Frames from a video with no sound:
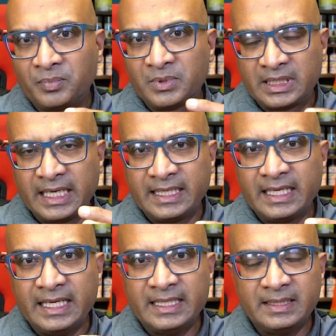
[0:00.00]

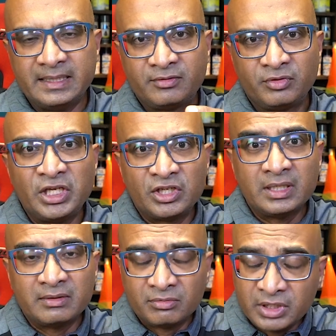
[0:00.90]
setting is
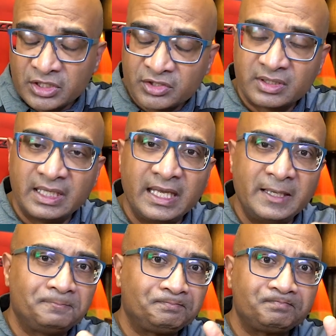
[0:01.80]
reach the